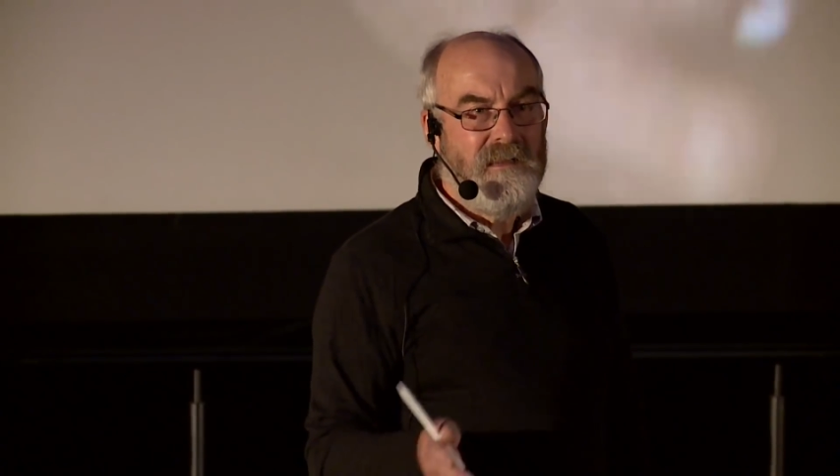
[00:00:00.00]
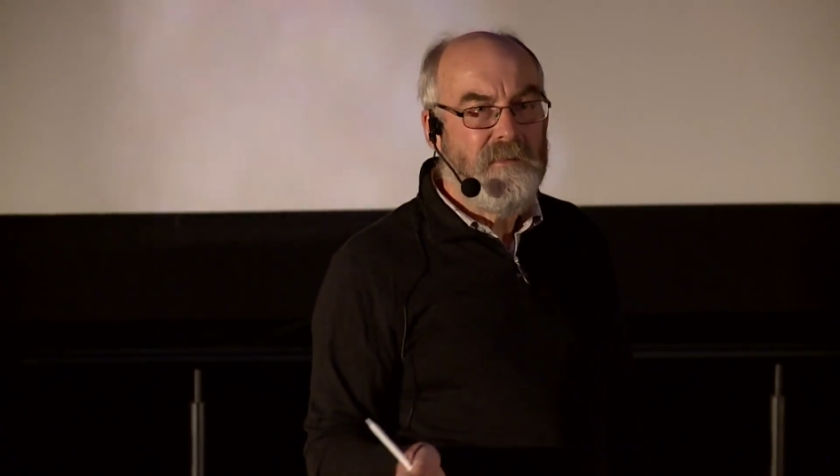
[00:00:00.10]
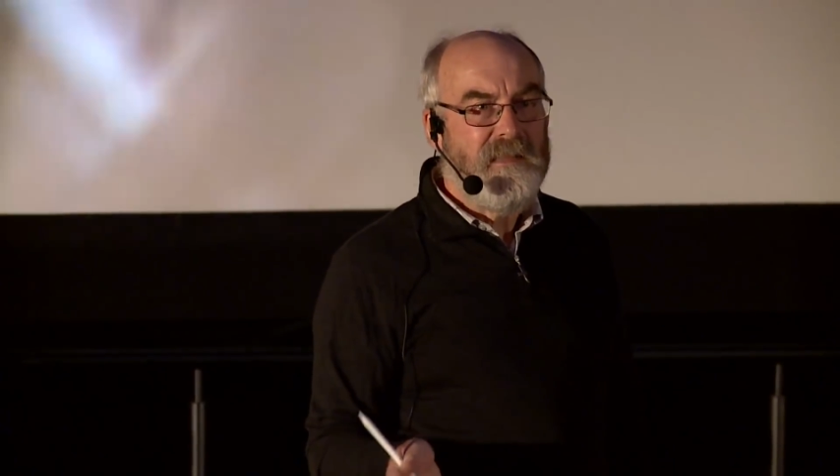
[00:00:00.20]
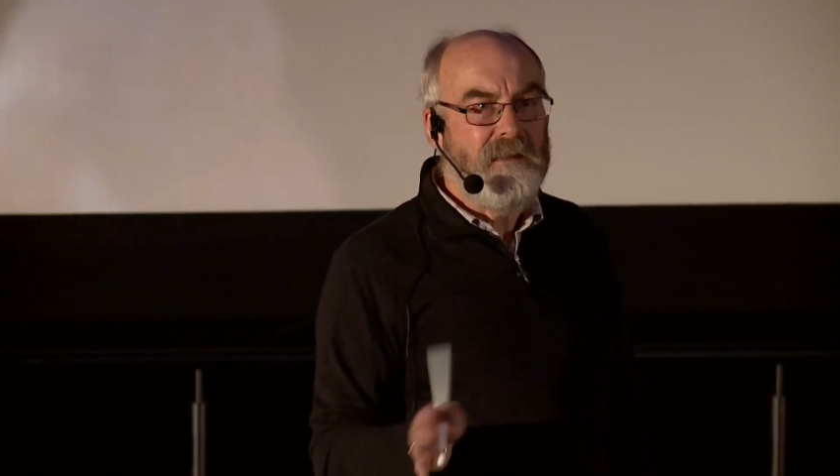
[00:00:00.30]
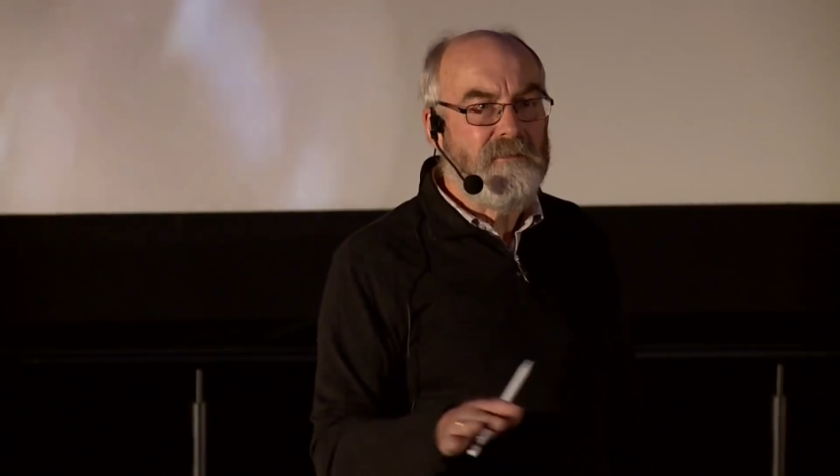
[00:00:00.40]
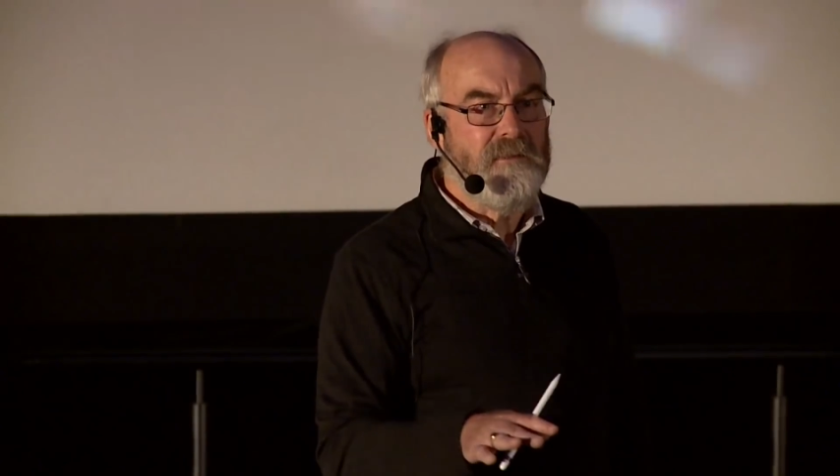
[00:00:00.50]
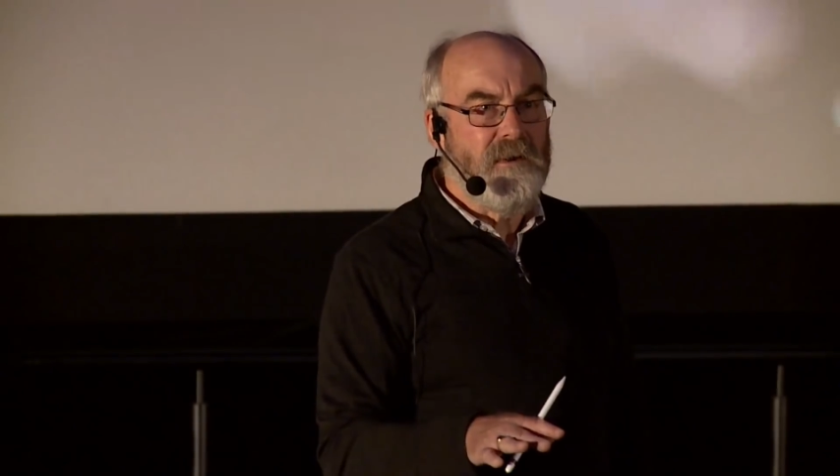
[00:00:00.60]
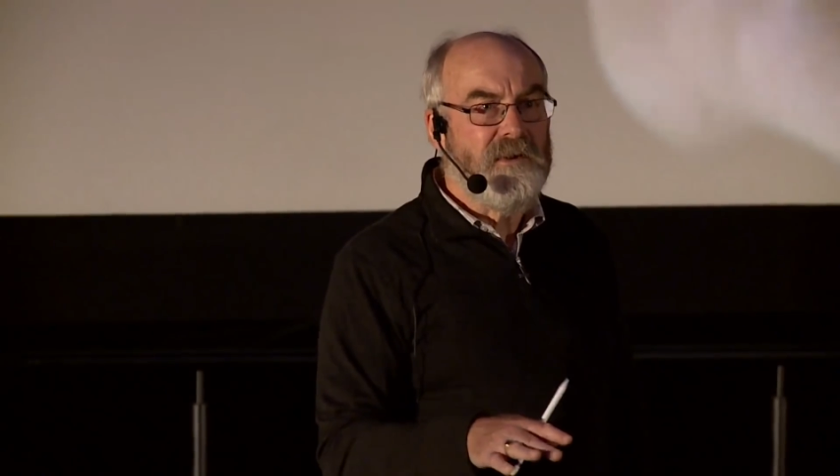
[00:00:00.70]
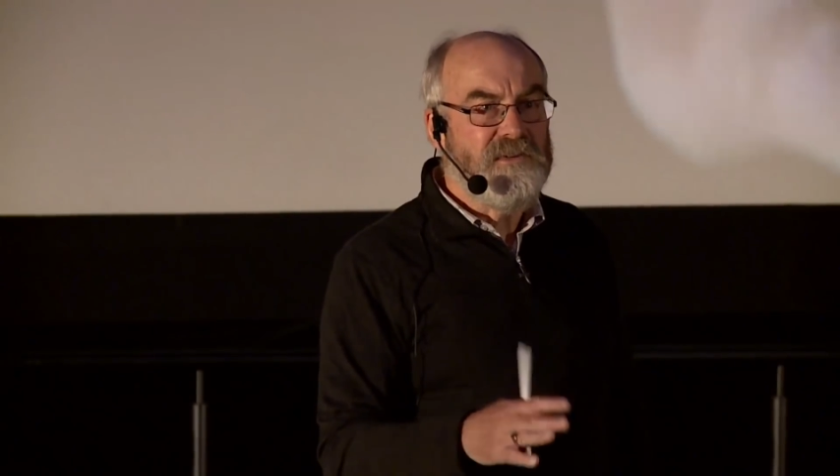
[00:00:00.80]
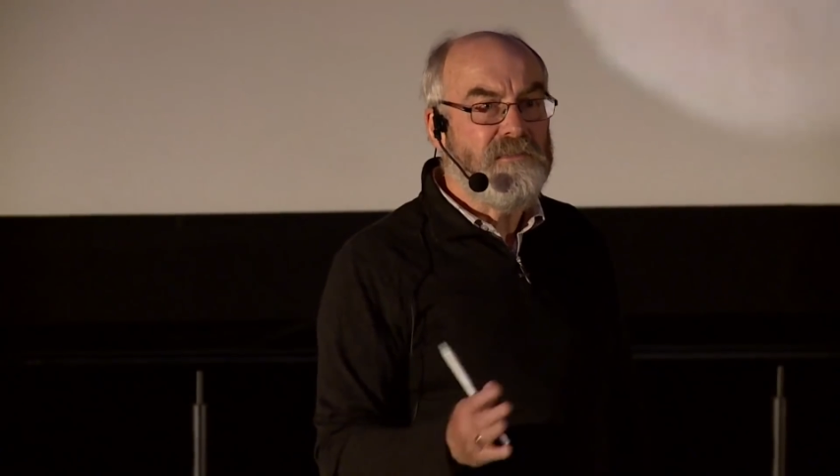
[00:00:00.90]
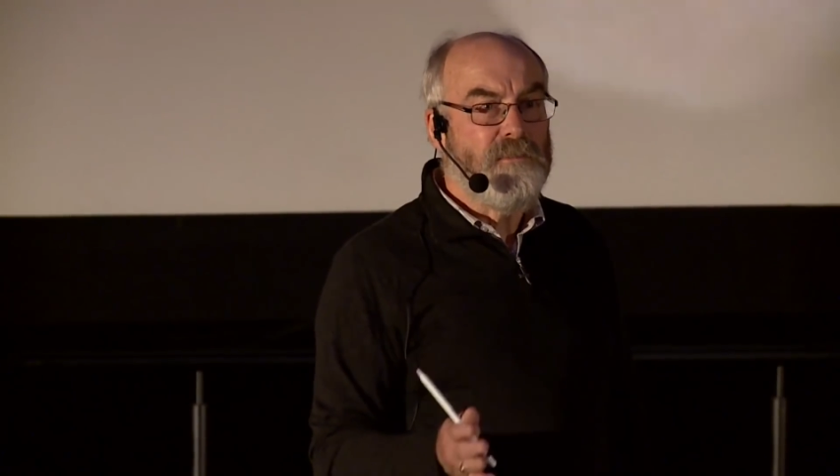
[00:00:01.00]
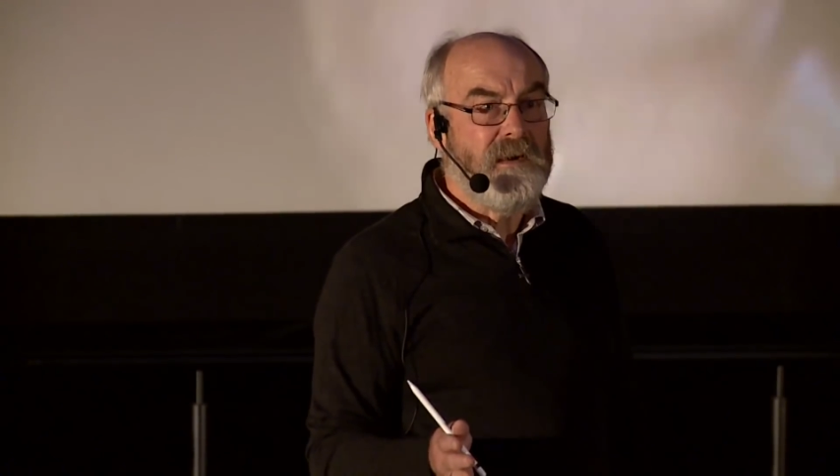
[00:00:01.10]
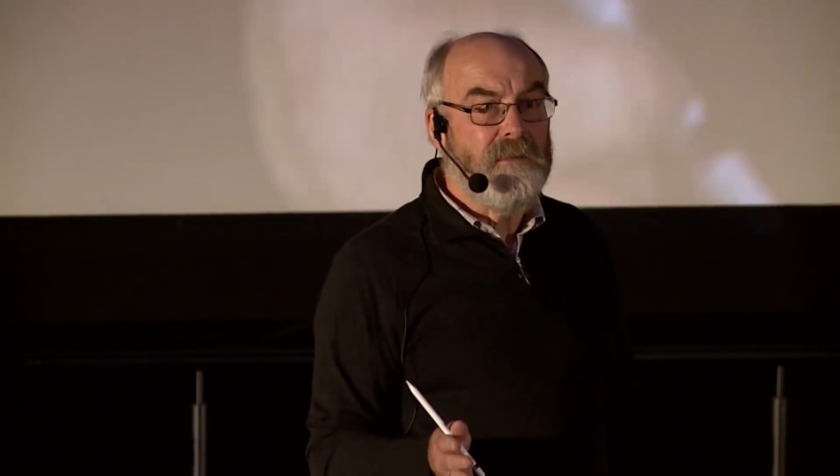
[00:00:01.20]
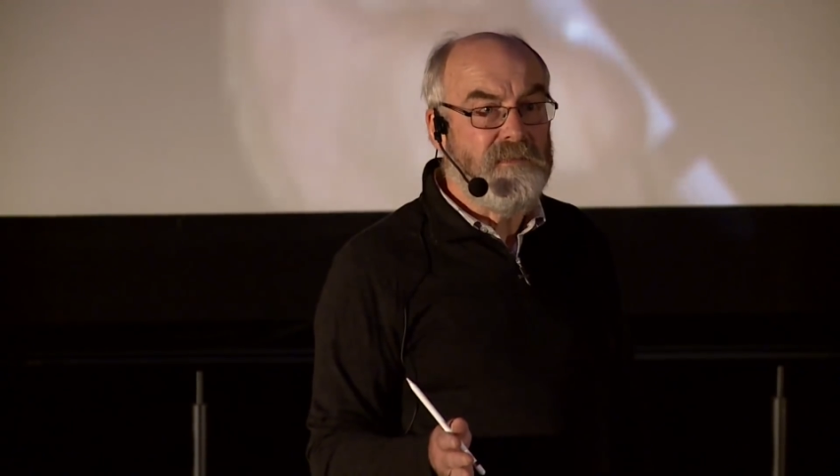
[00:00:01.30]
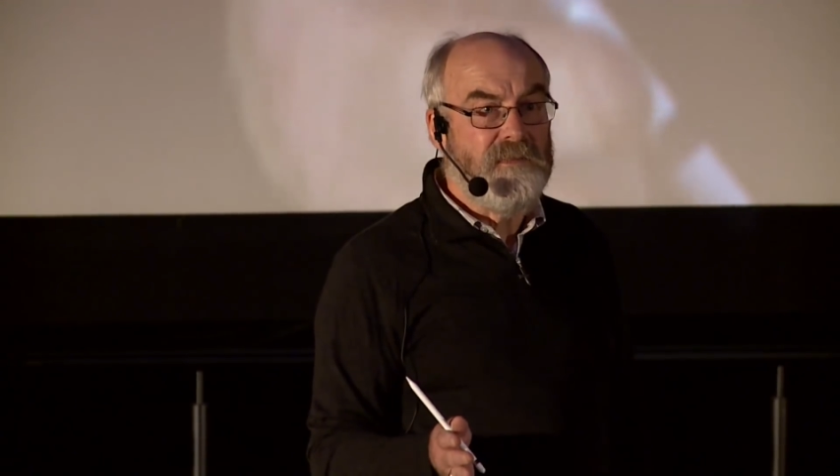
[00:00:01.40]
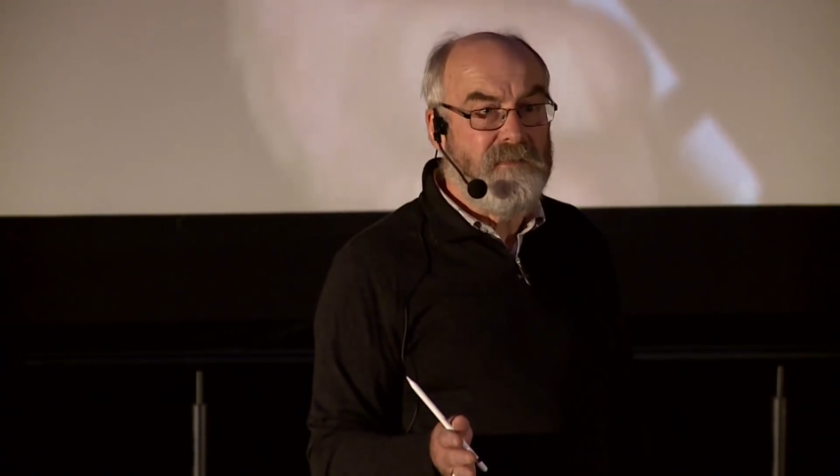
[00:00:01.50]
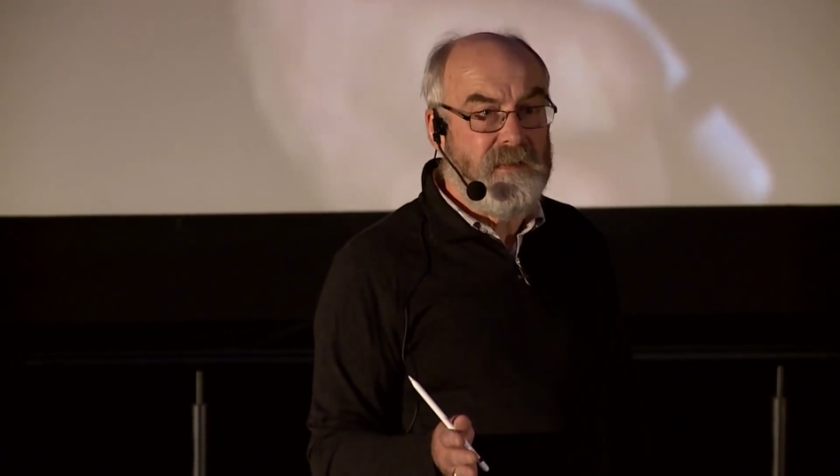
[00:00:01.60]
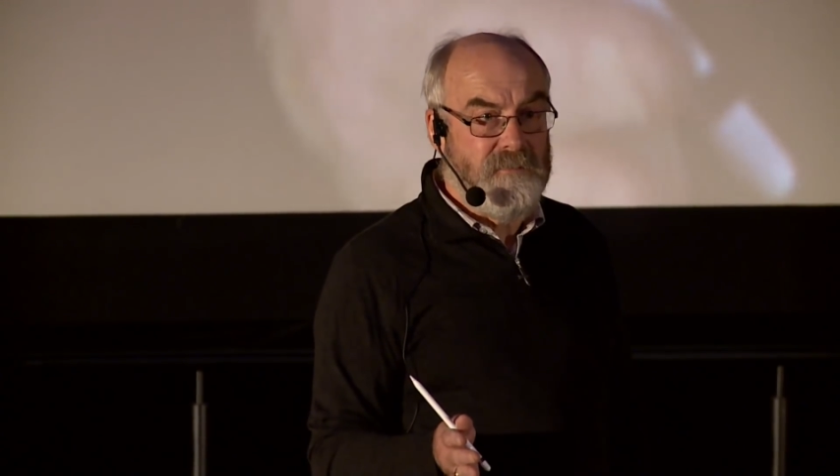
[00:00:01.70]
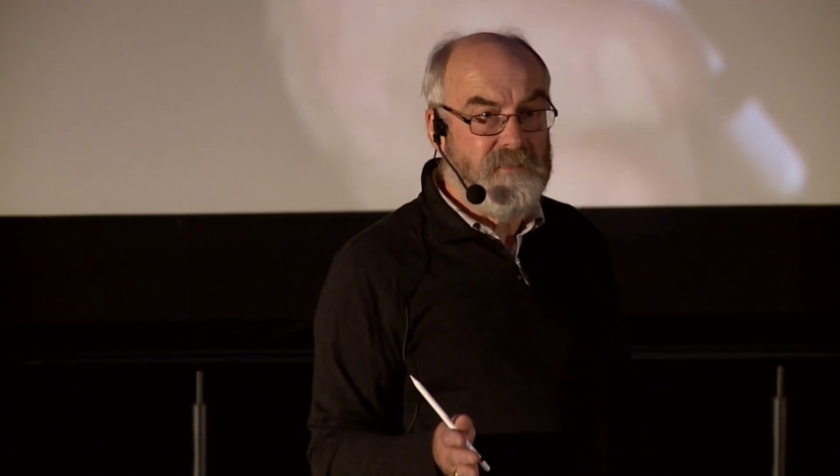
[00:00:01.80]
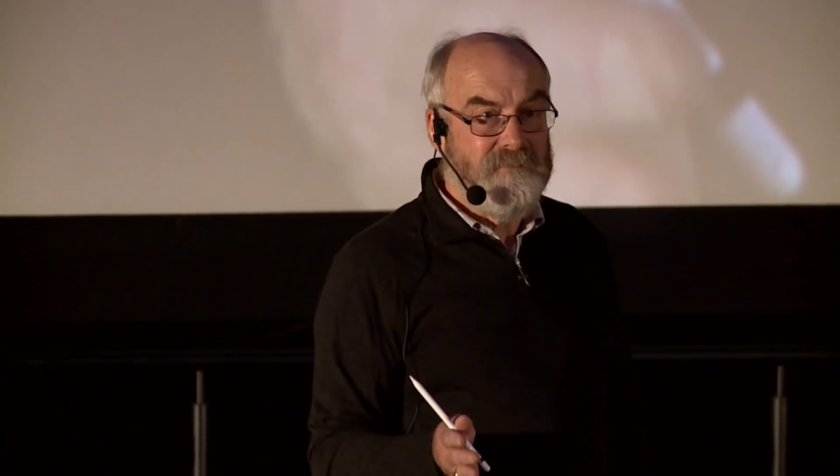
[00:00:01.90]
without knowledge of what it was
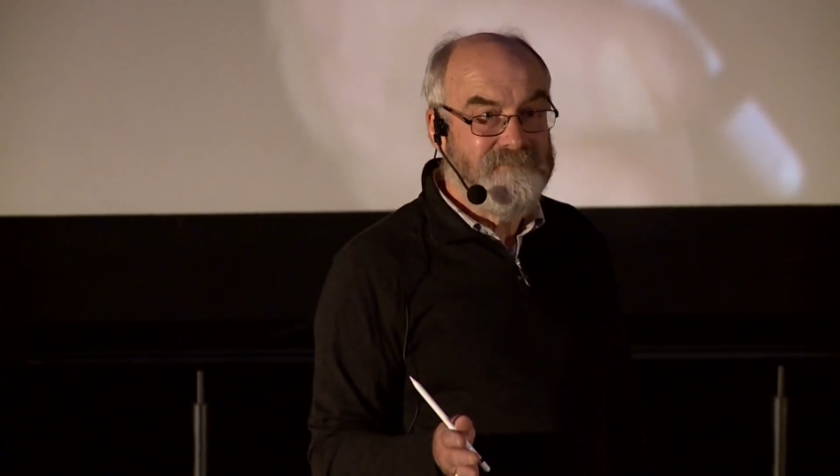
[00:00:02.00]
developed.